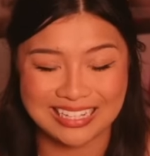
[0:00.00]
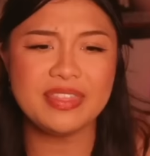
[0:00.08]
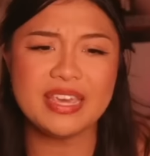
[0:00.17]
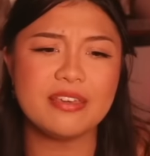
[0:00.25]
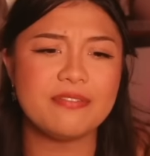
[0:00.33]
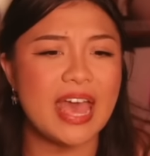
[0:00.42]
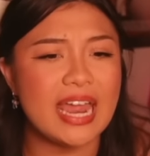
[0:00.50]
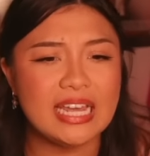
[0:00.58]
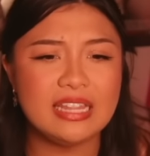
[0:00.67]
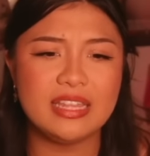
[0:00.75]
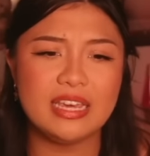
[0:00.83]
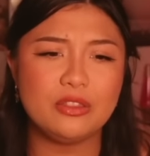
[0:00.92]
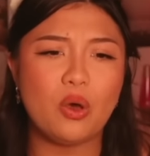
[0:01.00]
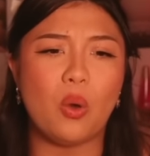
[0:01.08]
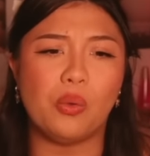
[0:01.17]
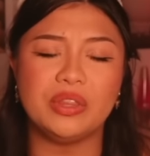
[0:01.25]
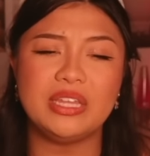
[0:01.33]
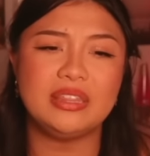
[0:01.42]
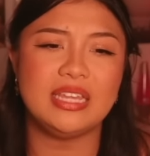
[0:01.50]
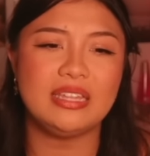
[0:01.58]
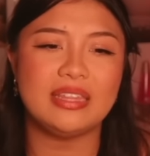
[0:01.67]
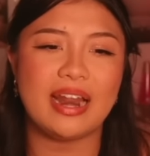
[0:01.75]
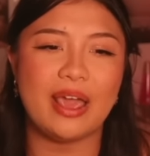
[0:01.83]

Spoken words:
I think if anything, the only thing that